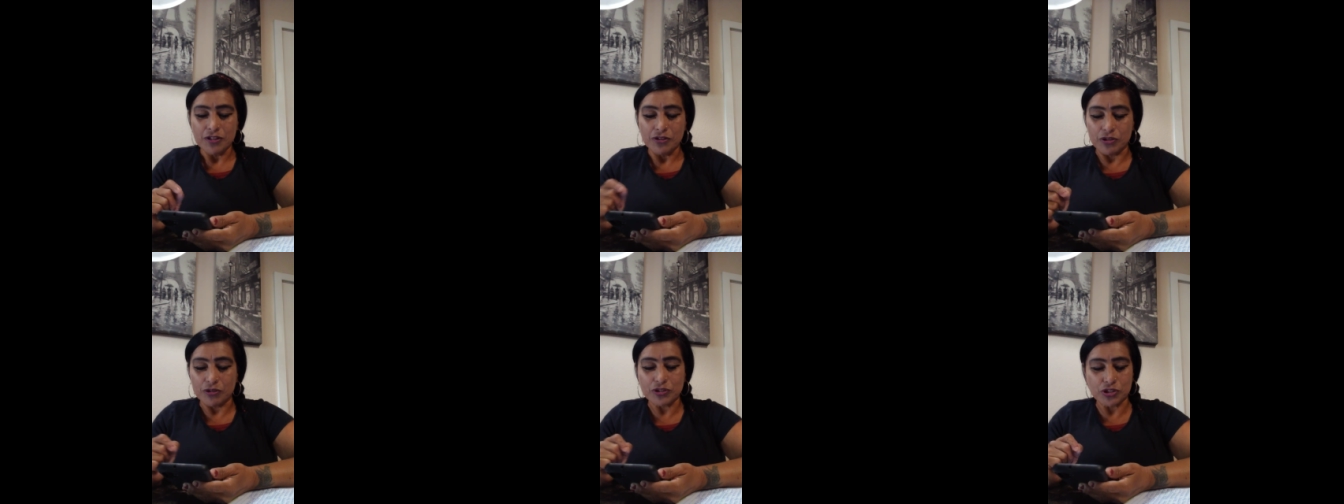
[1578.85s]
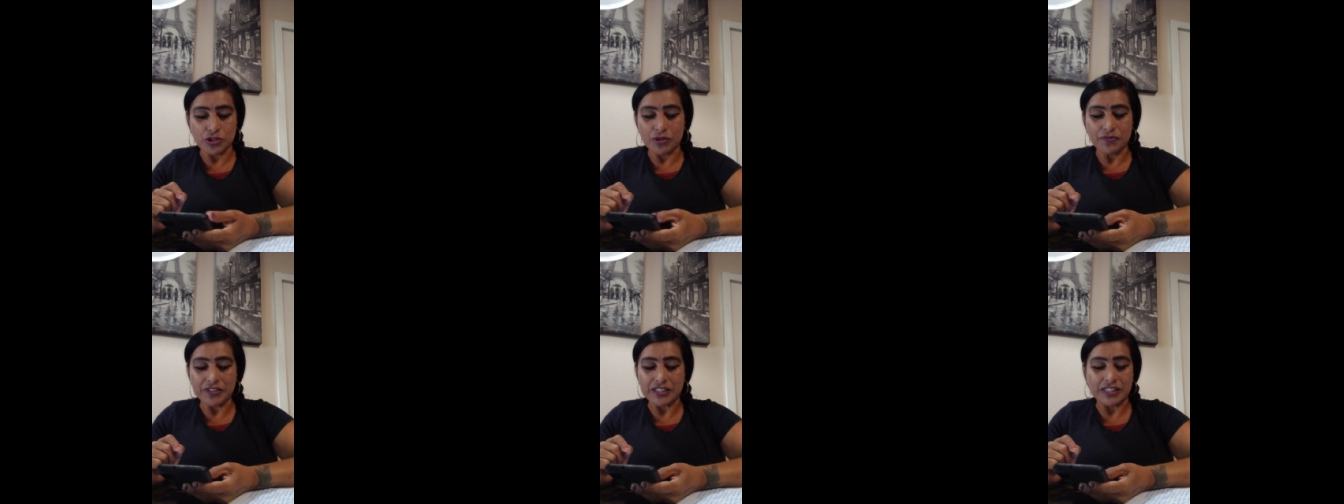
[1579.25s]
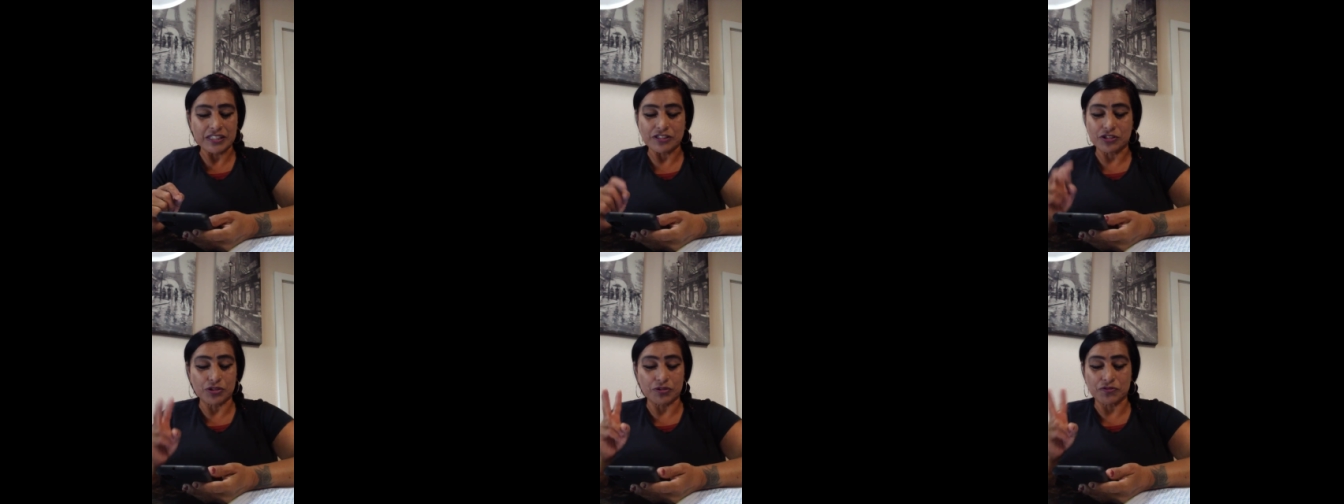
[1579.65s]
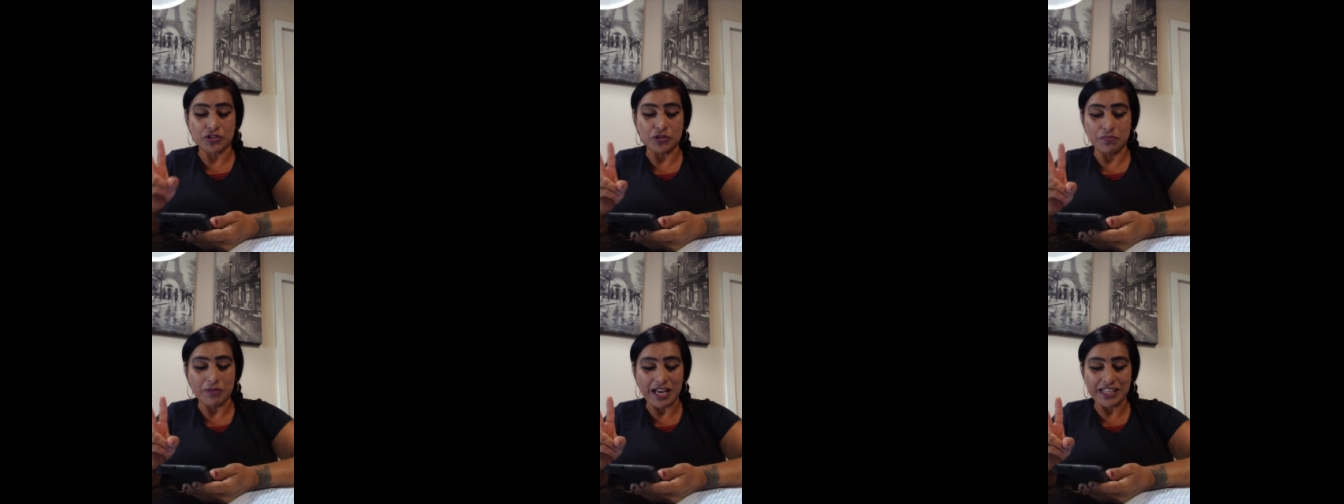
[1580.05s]
No servant can serve
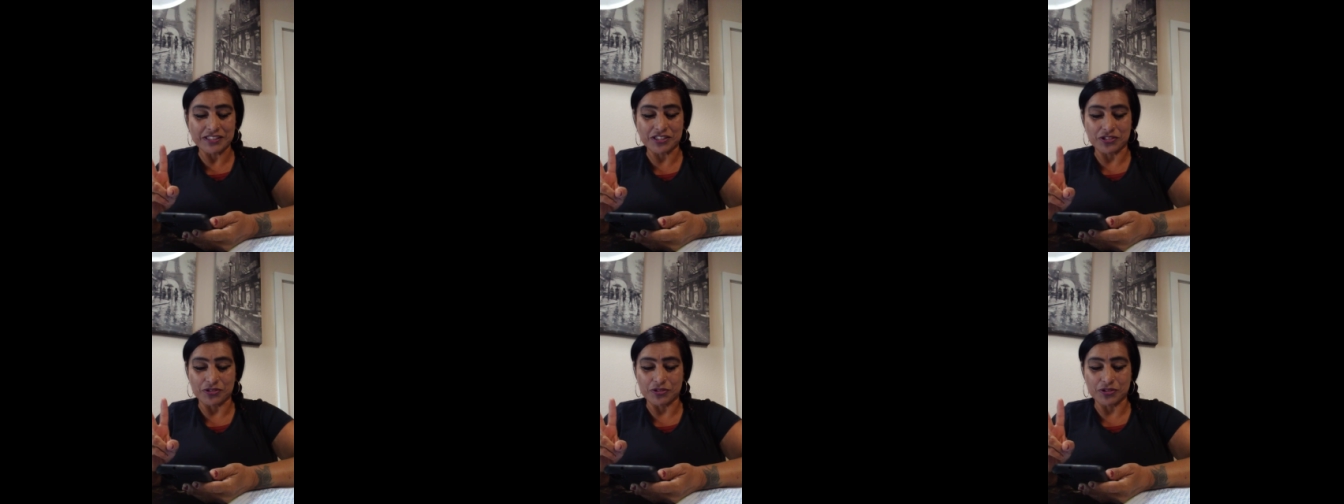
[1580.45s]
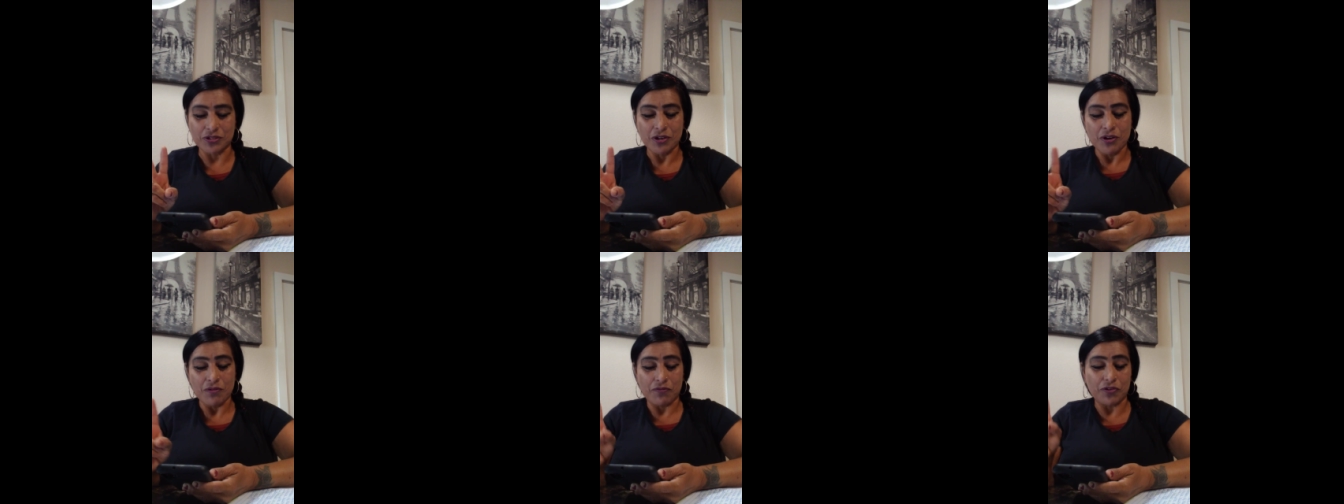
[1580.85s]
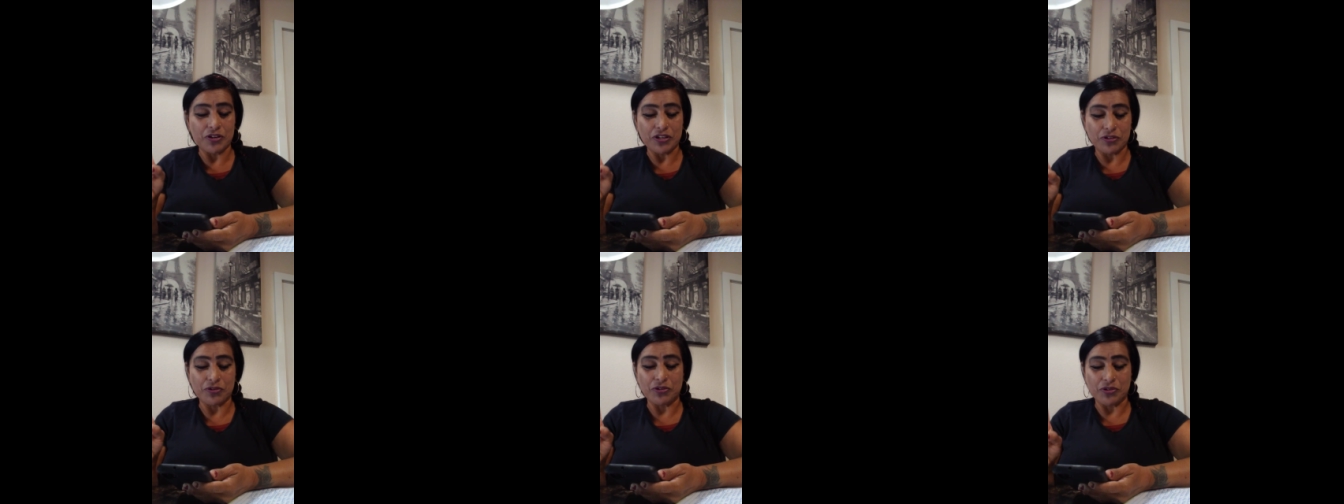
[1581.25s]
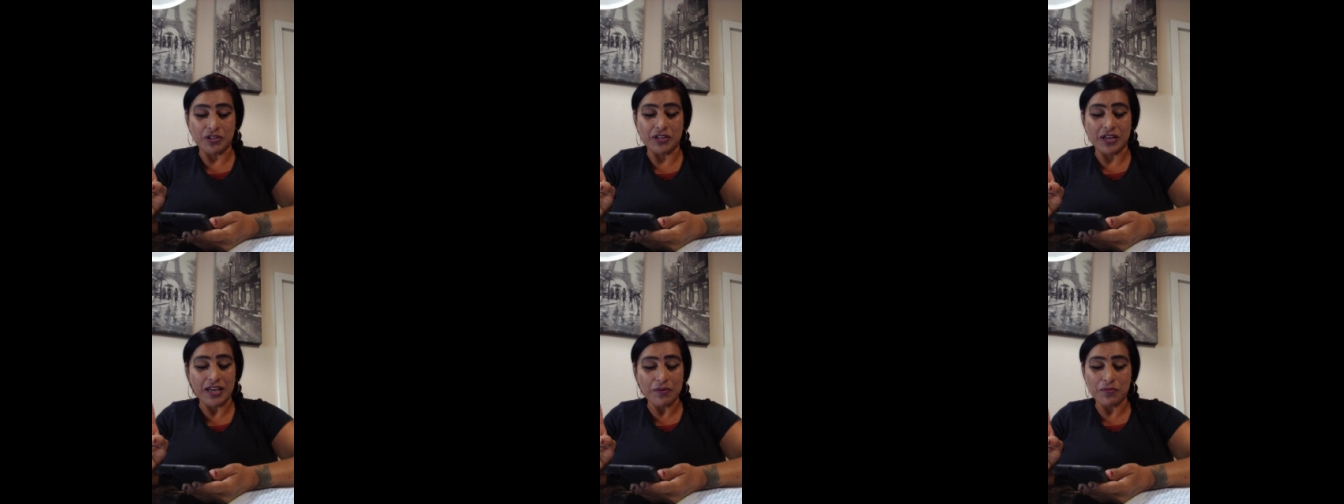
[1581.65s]
two masters, for either
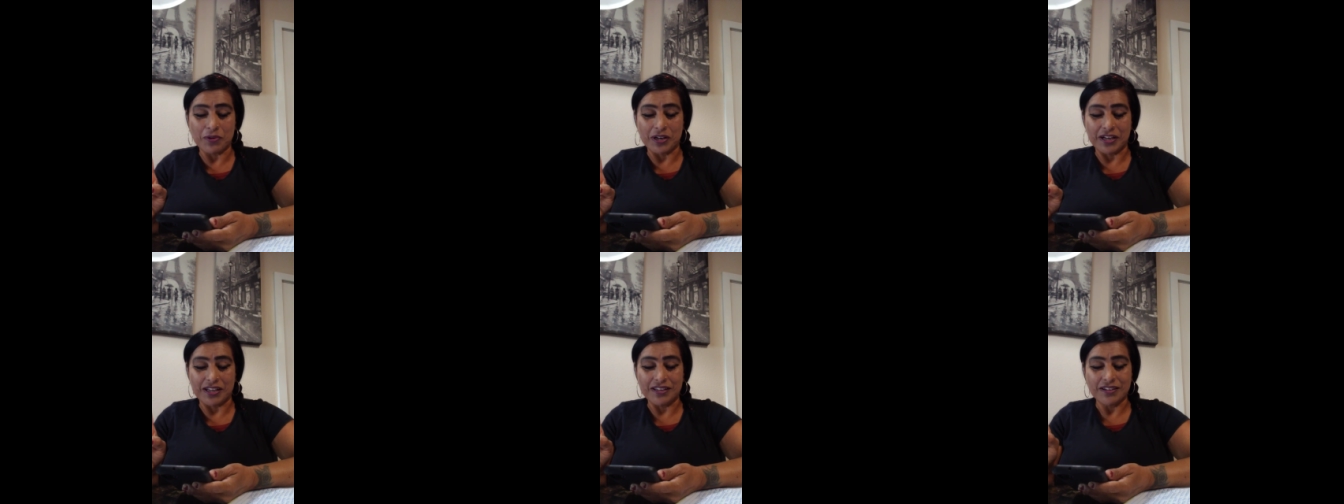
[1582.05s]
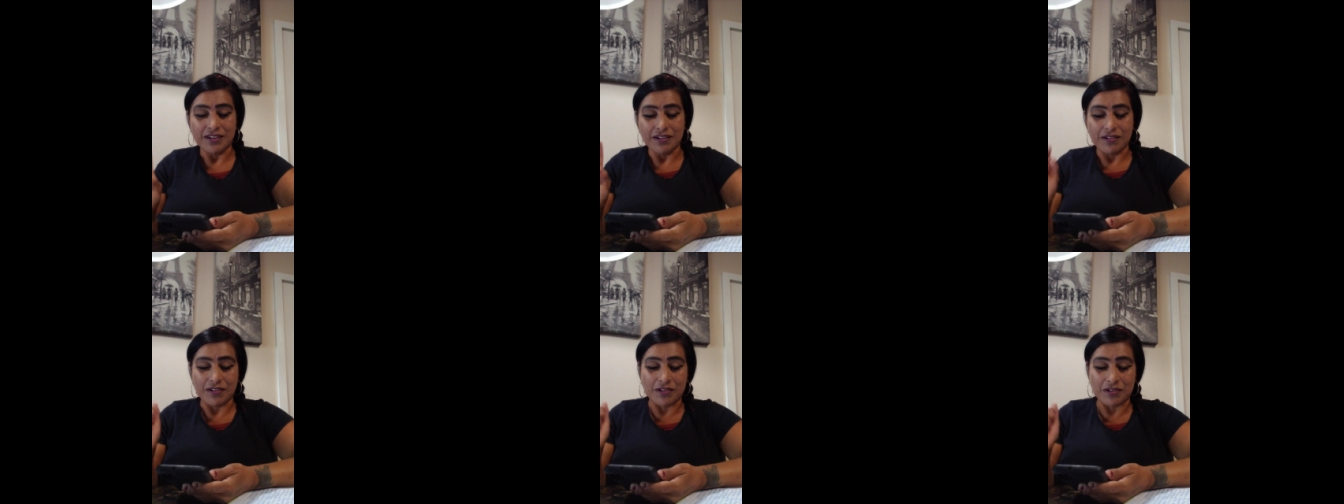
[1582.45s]
you hate one,